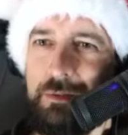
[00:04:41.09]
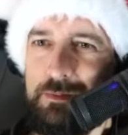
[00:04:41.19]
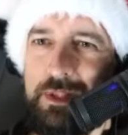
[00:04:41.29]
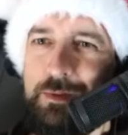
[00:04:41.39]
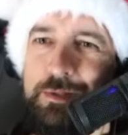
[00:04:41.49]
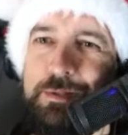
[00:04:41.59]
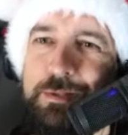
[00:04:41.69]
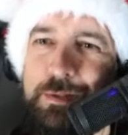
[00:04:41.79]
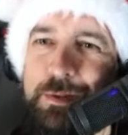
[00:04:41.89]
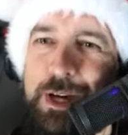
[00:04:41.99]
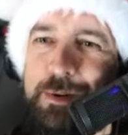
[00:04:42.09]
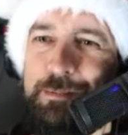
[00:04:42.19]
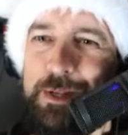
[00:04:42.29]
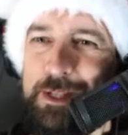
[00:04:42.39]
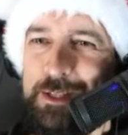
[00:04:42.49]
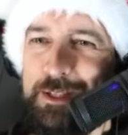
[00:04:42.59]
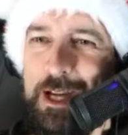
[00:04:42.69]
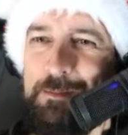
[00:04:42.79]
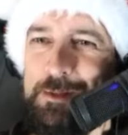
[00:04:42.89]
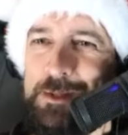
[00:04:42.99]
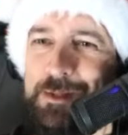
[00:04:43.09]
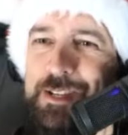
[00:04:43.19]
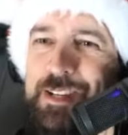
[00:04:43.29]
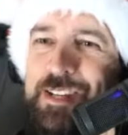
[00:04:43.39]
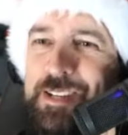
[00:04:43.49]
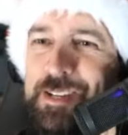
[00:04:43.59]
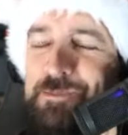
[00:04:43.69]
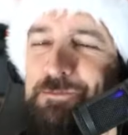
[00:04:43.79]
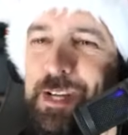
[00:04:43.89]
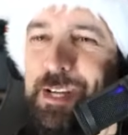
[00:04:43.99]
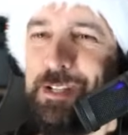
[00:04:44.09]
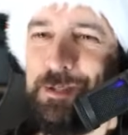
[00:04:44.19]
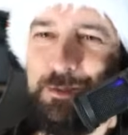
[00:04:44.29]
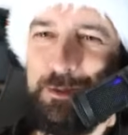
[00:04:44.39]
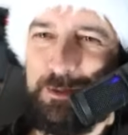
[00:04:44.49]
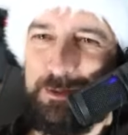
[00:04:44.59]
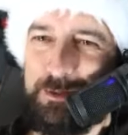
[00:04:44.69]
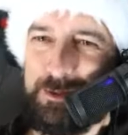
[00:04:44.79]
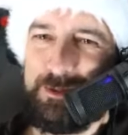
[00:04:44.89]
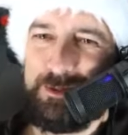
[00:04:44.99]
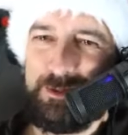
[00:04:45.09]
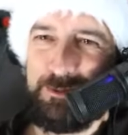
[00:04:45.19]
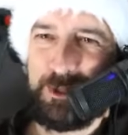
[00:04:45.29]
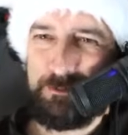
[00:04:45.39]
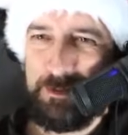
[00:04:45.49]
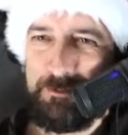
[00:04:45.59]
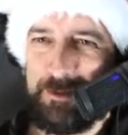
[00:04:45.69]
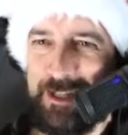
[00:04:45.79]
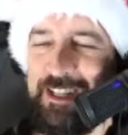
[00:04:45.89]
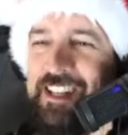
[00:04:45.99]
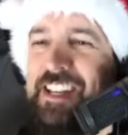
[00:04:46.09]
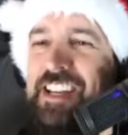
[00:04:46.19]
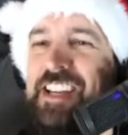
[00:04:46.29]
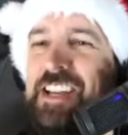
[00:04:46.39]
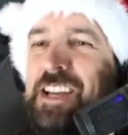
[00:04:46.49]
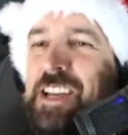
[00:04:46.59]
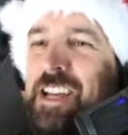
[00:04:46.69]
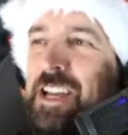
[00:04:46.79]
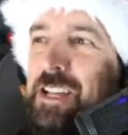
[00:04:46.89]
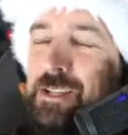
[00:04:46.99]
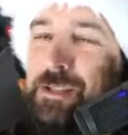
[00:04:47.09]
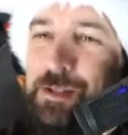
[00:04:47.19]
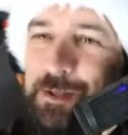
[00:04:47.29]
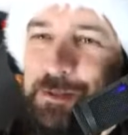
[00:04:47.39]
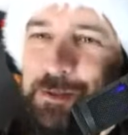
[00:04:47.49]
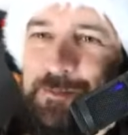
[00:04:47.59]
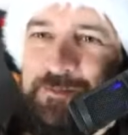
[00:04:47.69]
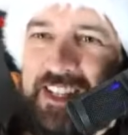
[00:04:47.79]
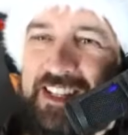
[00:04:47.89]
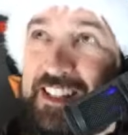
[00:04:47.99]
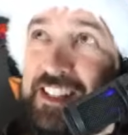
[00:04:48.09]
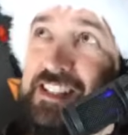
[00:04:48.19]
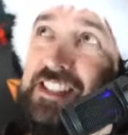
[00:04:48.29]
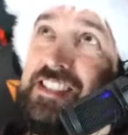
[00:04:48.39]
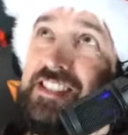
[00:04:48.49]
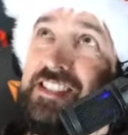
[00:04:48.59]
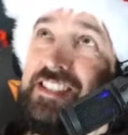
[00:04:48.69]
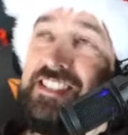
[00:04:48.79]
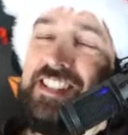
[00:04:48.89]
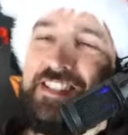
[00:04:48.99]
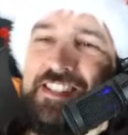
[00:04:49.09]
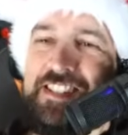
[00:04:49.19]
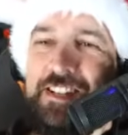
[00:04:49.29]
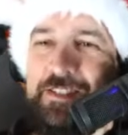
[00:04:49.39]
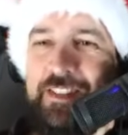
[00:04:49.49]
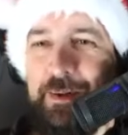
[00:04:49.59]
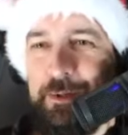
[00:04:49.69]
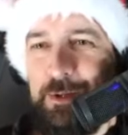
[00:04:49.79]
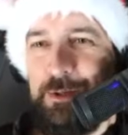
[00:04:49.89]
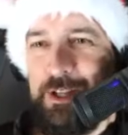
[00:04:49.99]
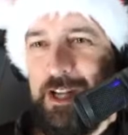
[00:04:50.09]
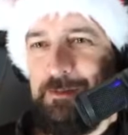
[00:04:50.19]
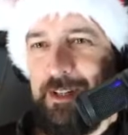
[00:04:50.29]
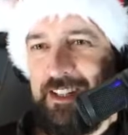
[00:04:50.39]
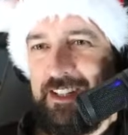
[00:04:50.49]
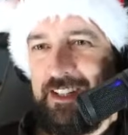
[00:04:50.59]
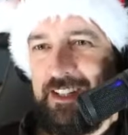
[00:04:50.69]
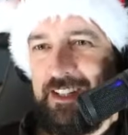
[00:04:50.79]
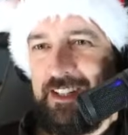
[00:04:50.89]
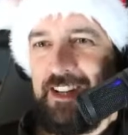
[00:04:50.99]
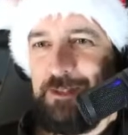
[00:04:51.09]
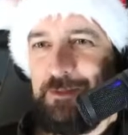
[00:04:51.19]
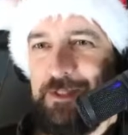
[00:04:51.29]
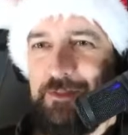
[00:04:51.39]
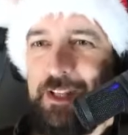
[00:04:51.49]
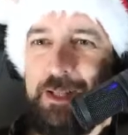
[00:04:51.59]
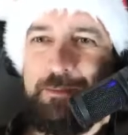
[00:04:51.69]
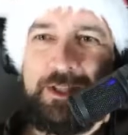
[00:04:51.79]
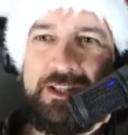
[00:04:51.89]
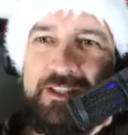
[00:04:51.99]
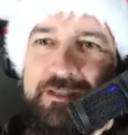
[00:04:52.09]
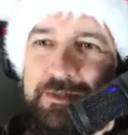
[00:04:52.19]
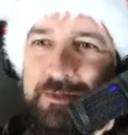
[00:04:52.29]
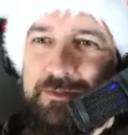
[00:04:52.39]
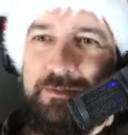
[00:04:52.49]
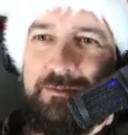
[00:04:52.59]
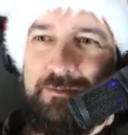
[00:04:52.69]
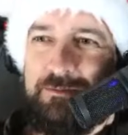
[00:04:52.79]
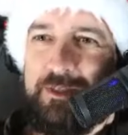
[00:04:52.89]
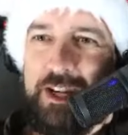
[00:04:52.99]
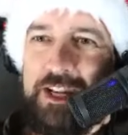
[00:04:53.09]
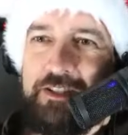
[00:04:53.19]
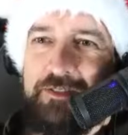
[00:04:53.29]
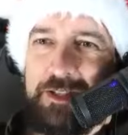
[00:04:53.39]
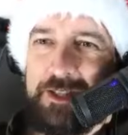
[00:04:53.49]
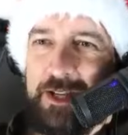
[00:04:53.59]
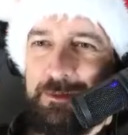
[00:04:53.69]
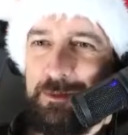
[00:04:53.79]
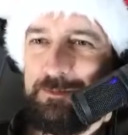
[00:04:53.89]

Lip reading: But we don't know how many times backends will use workmap, right? So let's discuss the approach I'm like kind of developed just writing this how to.